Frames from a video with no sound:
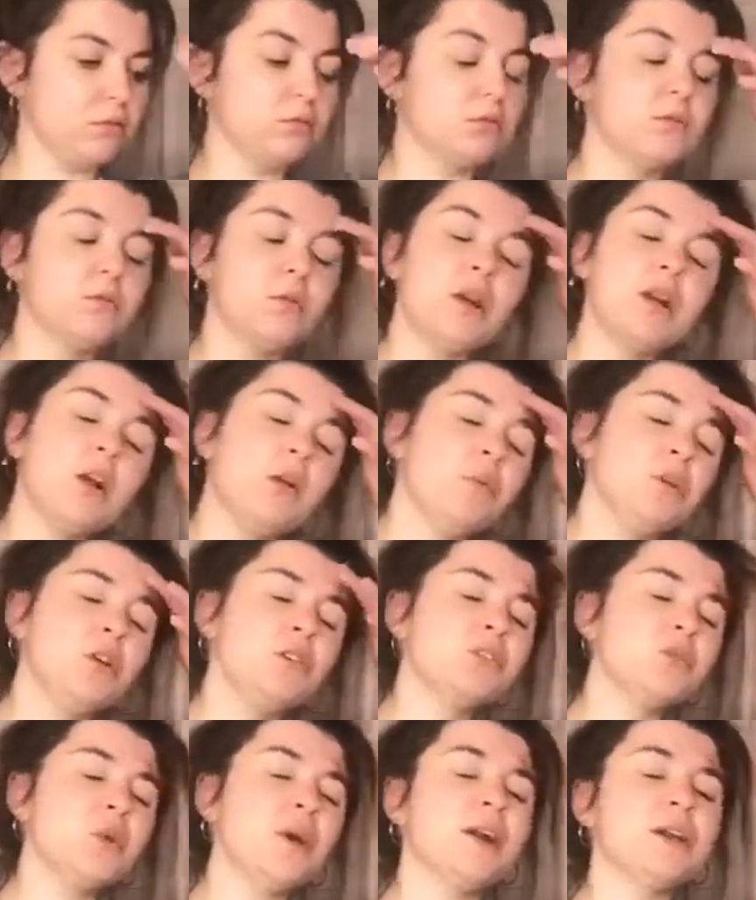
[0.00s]
Why can't we go to
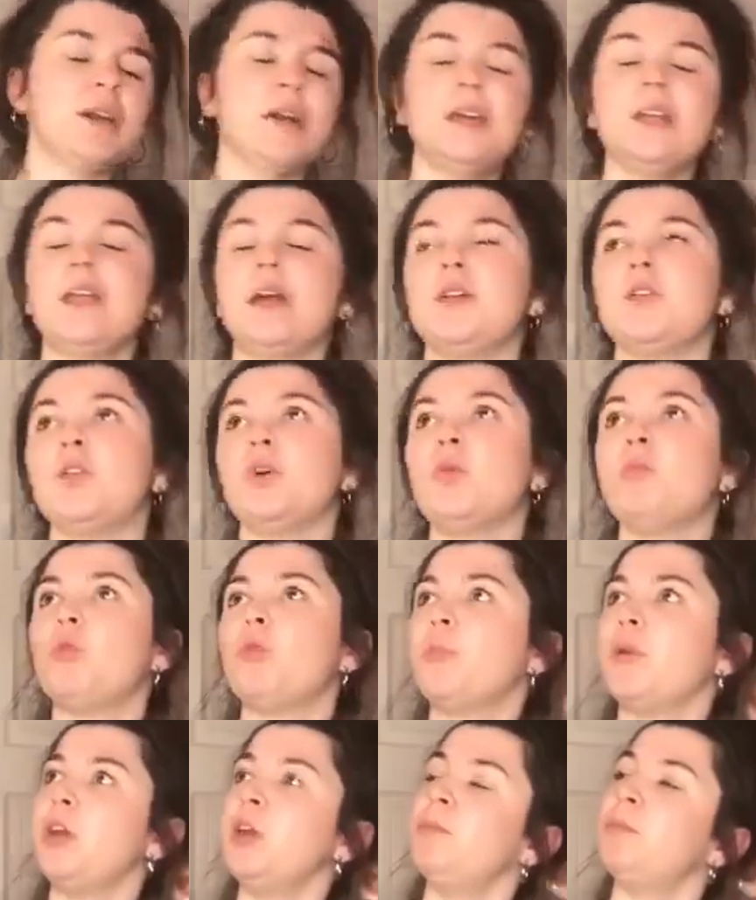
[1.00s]
Ikea like normal
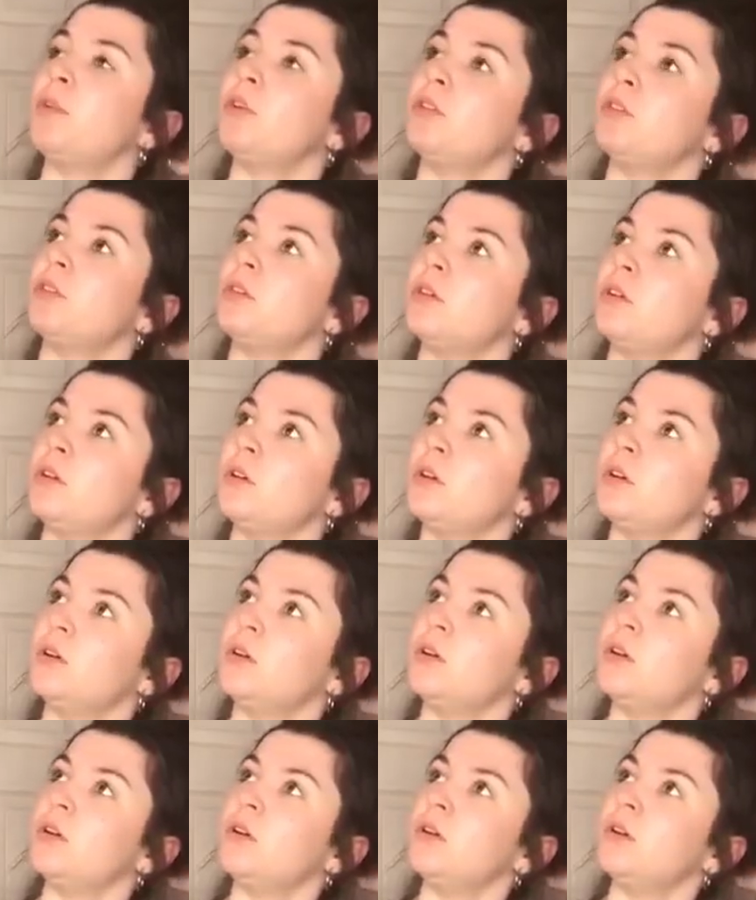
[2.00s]
people? Because I'm not
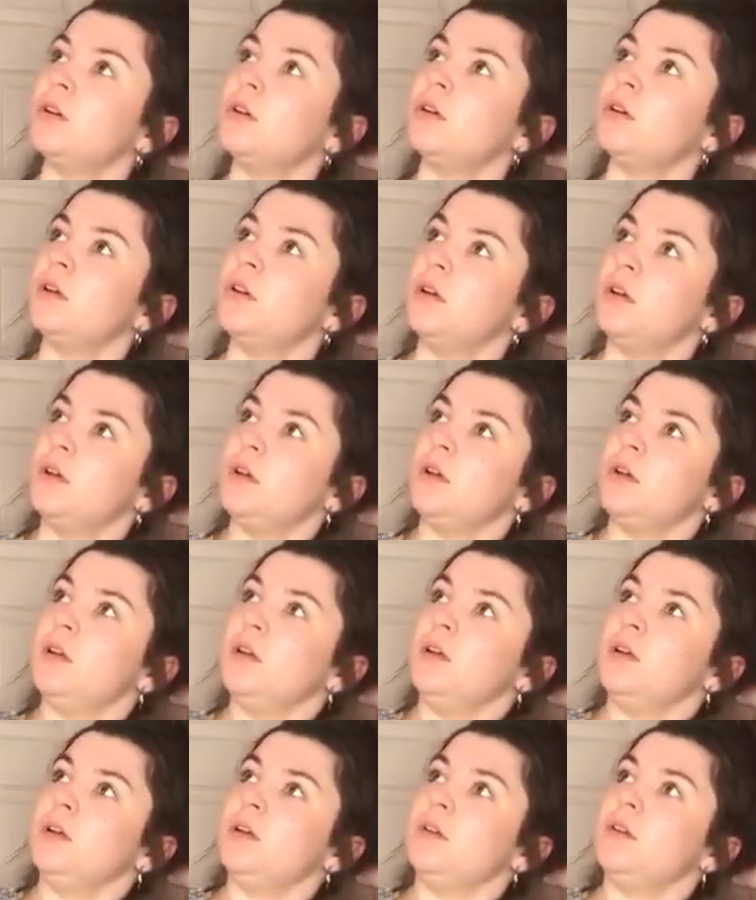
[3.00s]
paying 85 quid for a
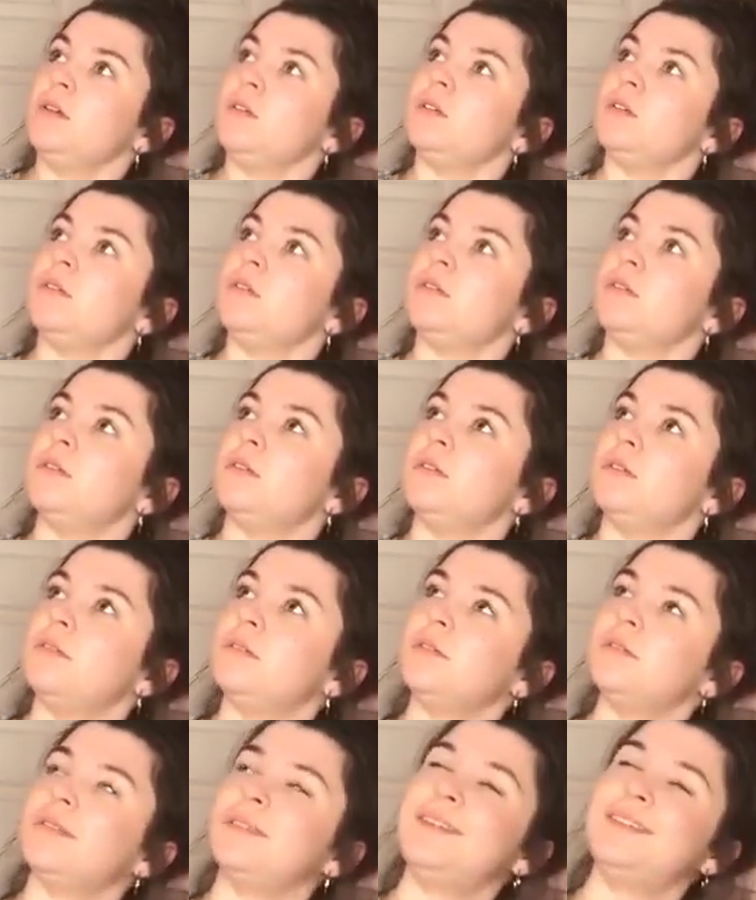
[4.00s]
unit that's the size of my left arse
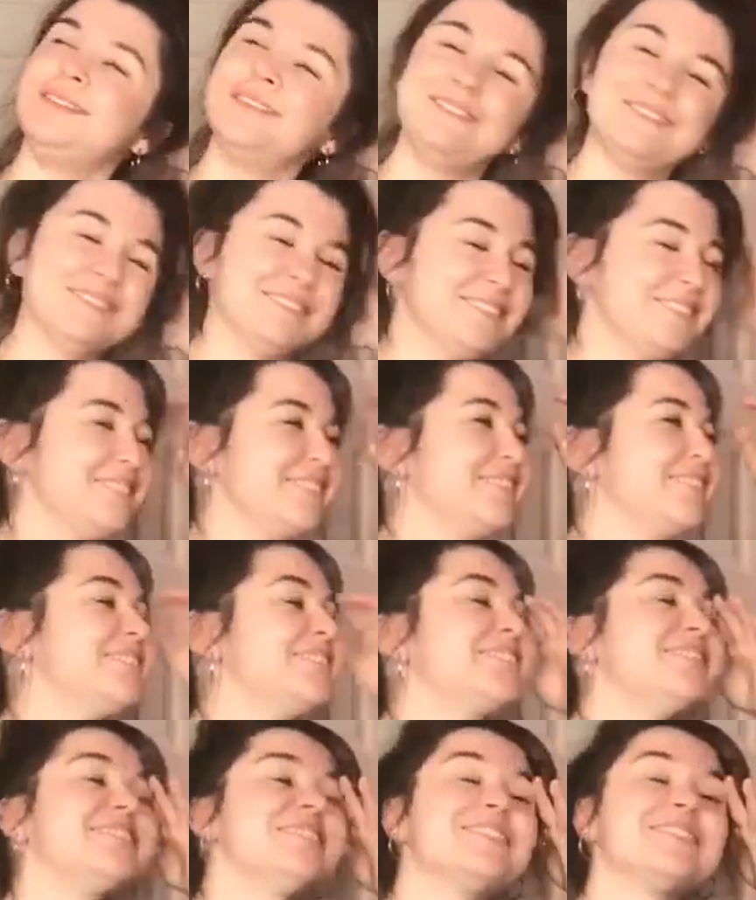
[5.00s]

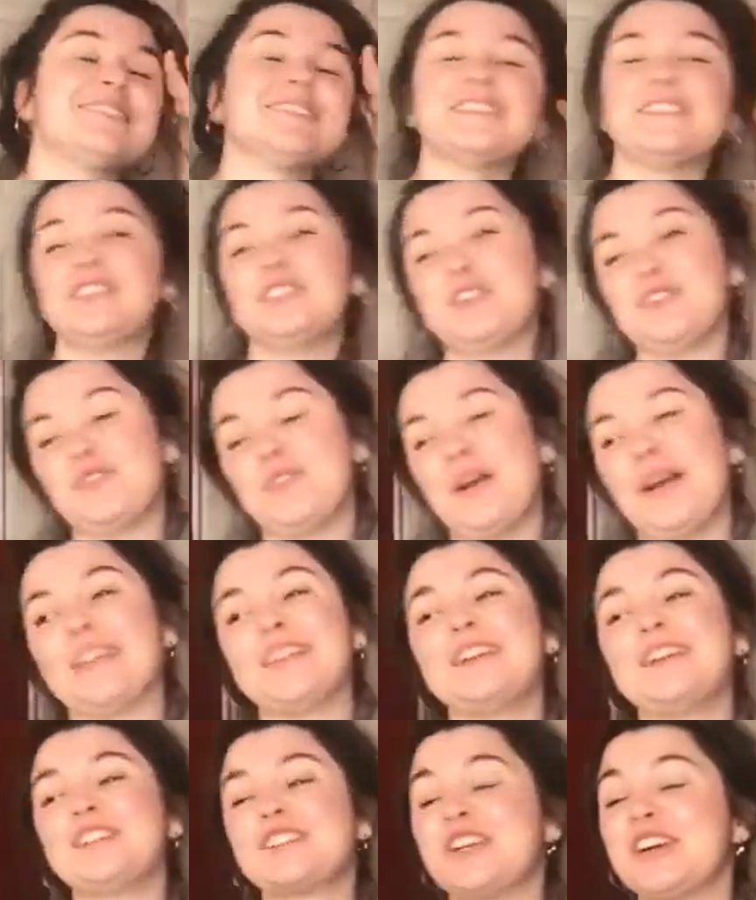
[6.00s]
you do have quite a
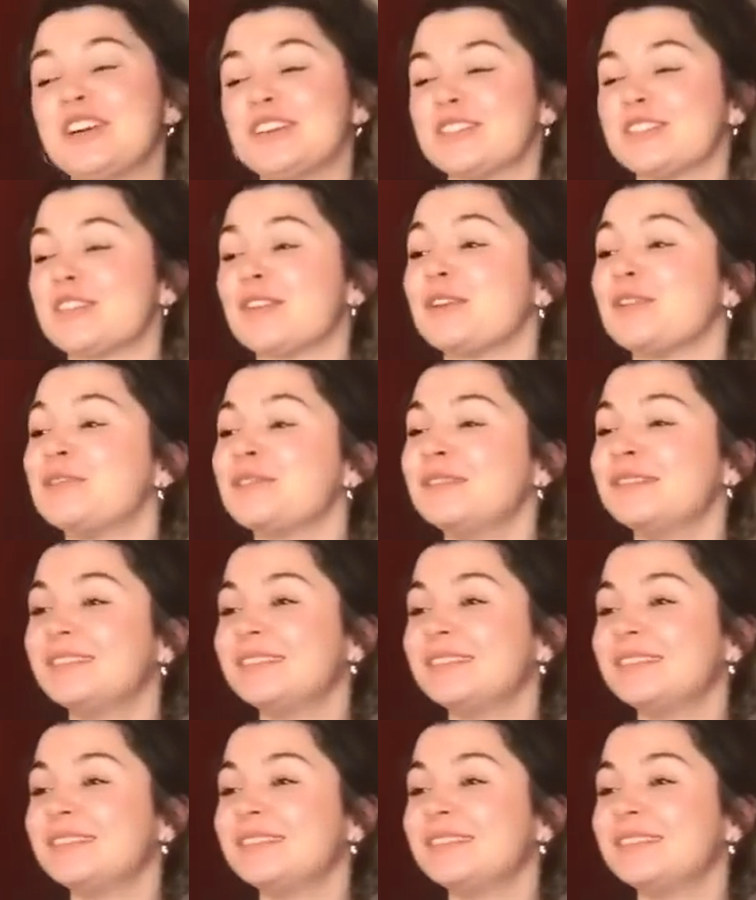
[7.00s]
large arse though. Oi.